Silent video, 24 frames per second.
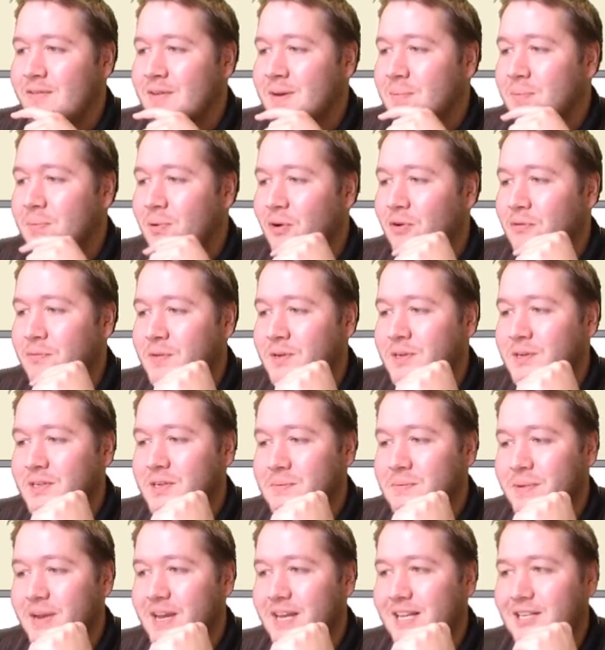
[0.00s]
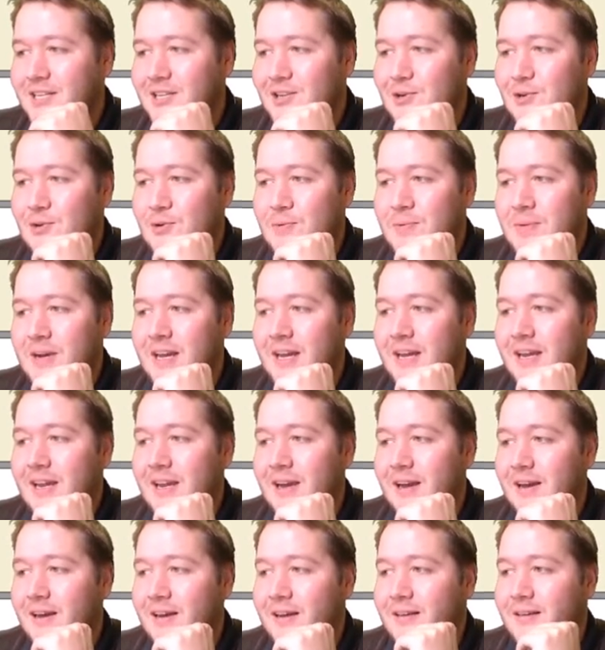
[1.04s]
improvement compared to my
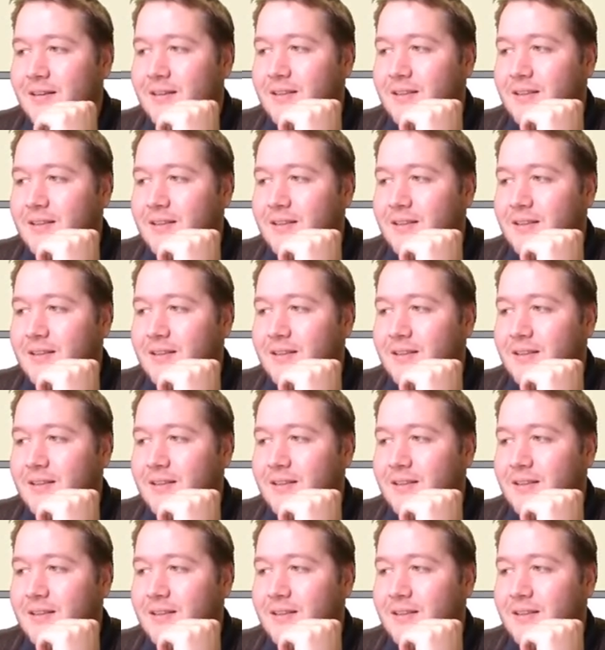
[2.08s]
uh,